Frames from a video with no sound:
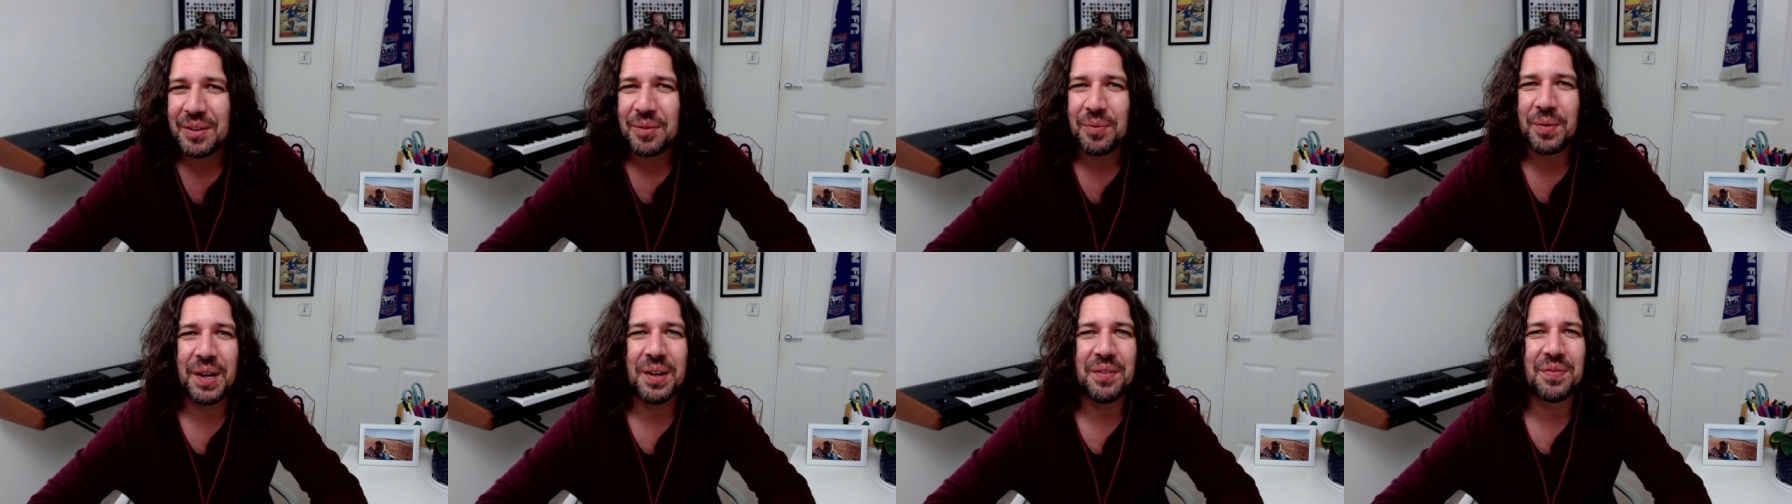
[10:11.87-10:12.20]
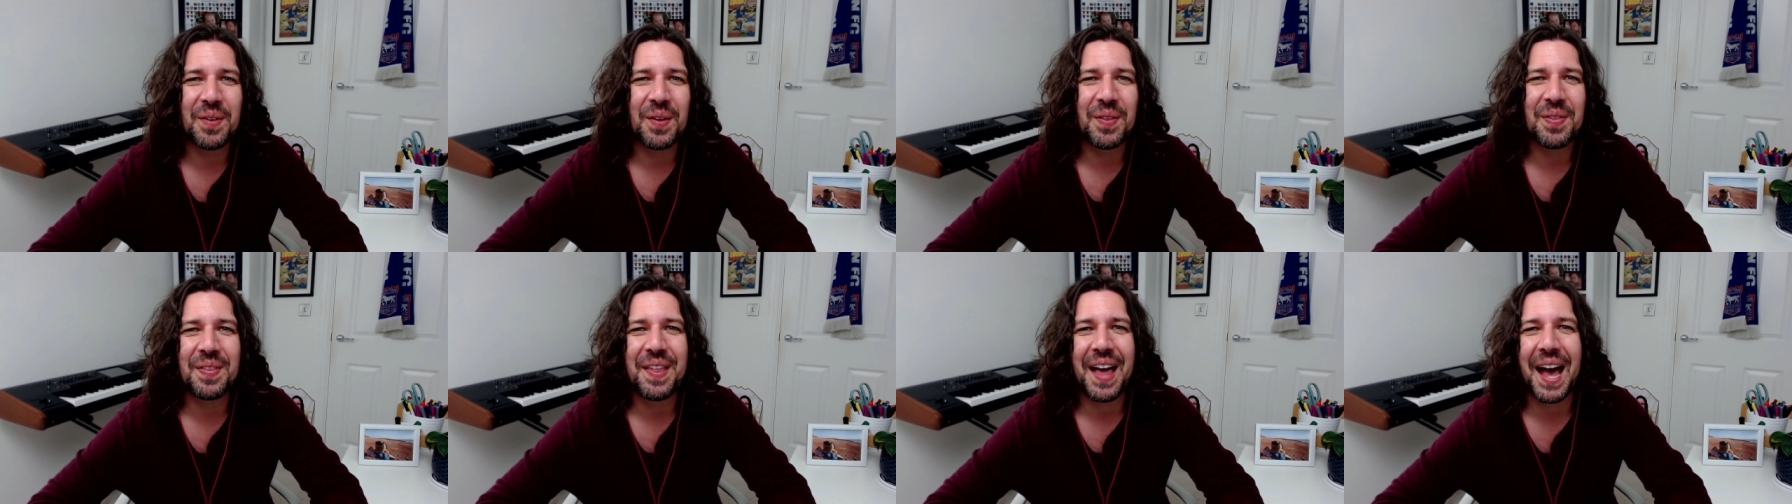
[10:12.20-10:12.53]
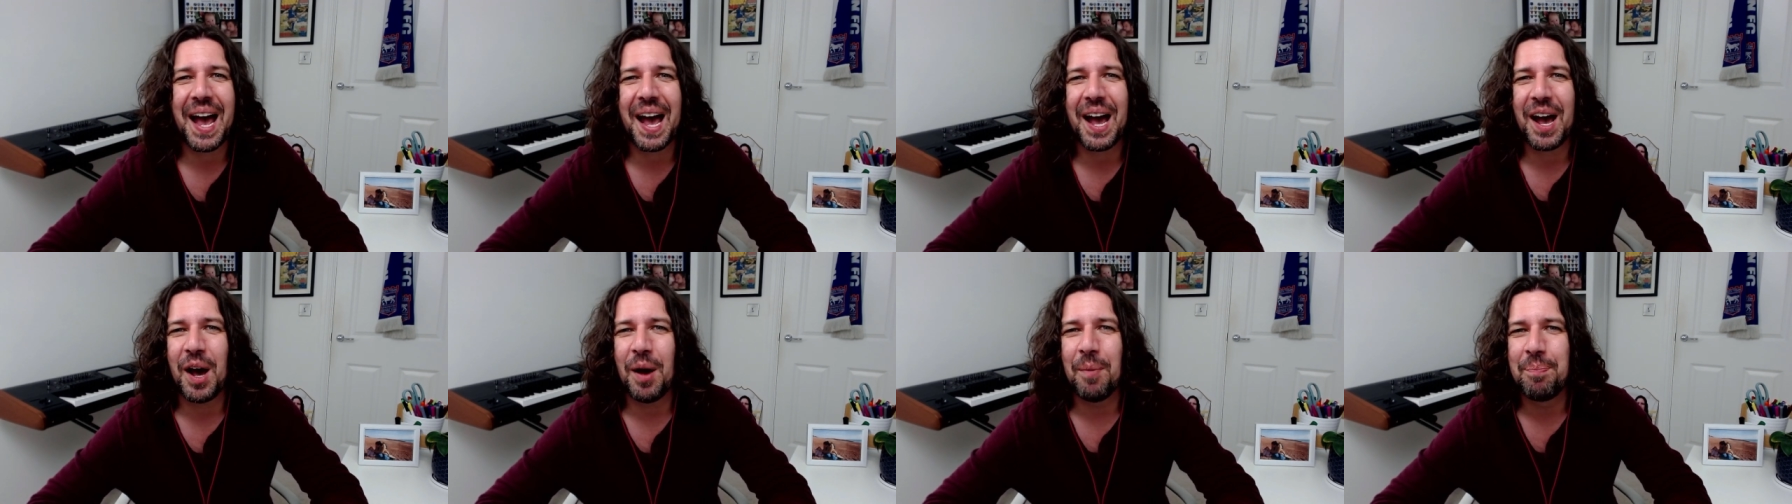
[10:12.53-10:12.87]
with
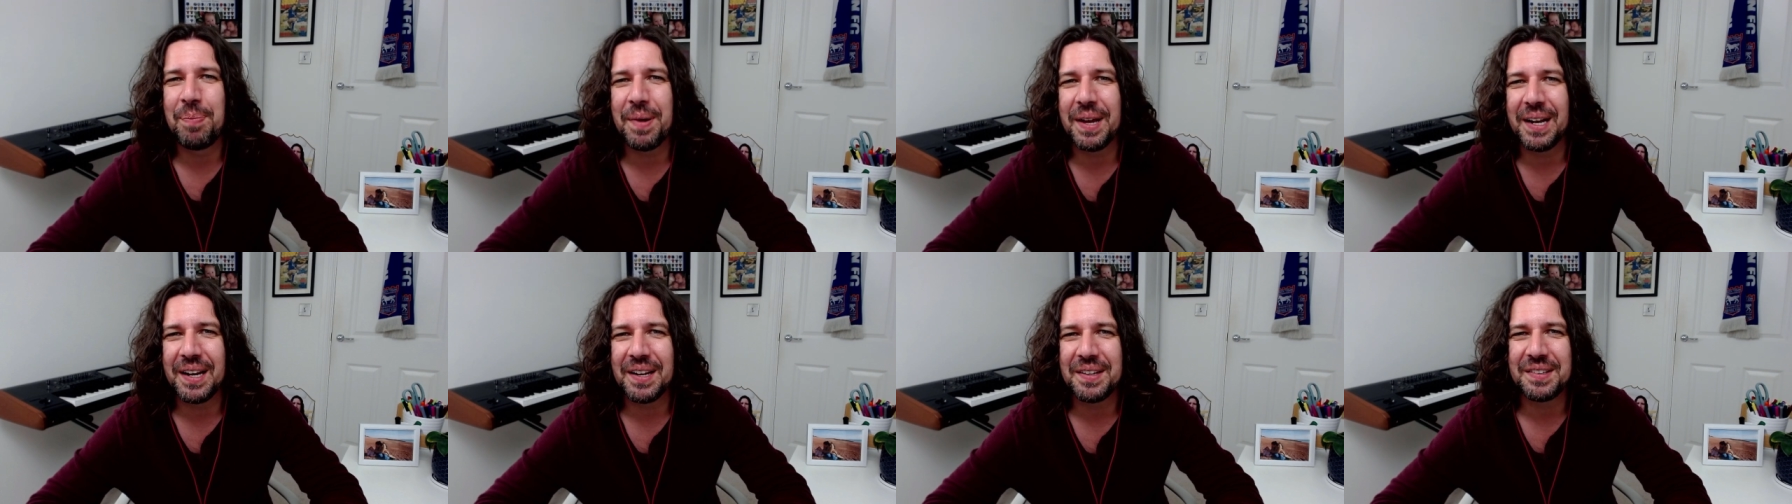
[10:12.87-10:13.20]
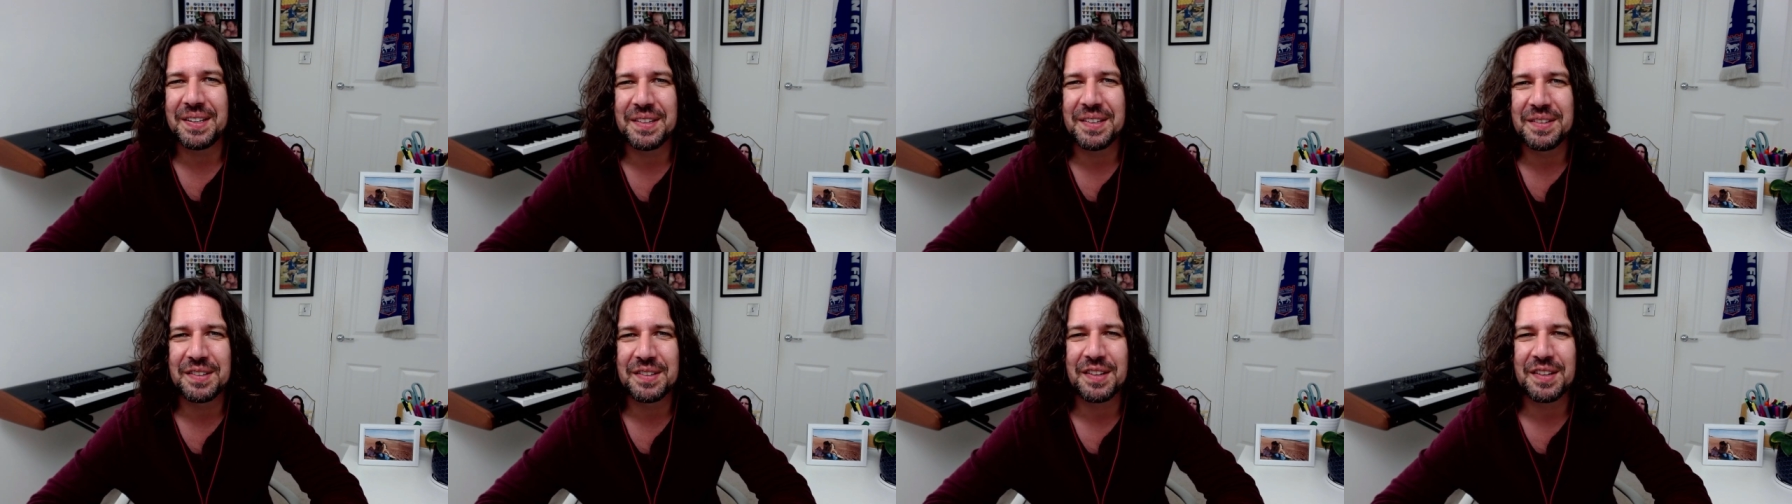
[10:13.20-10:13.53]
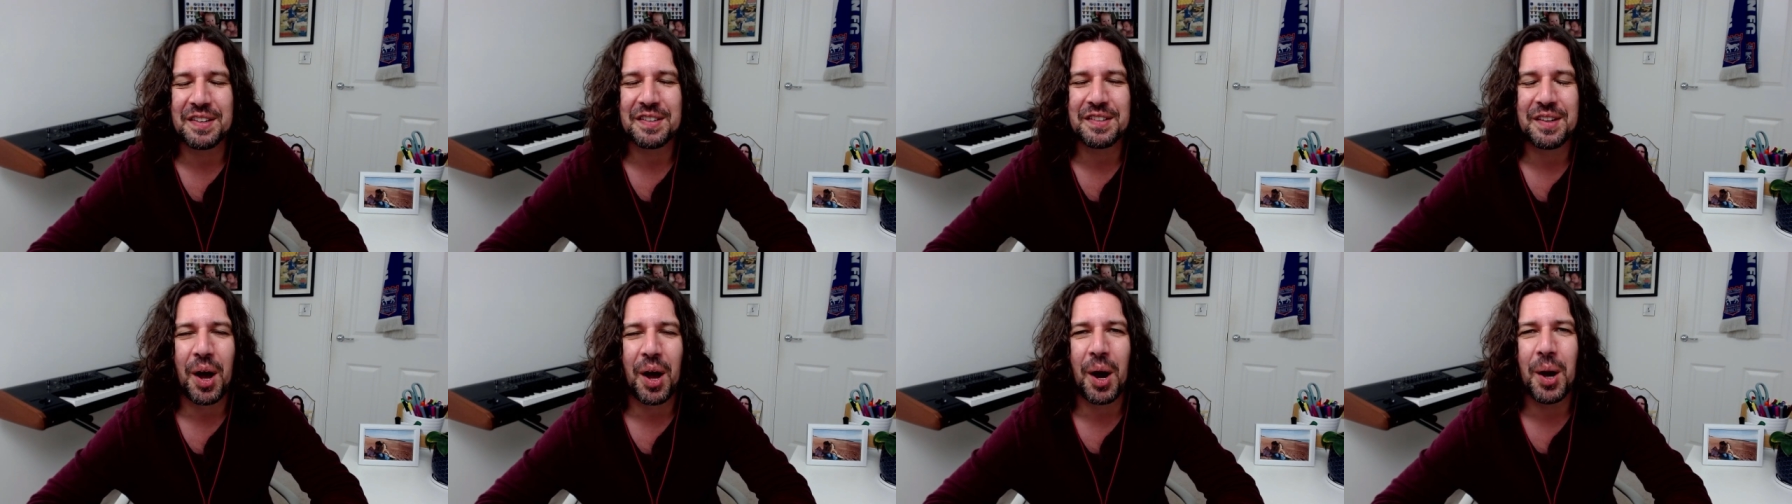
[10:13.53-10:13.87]
that ability to just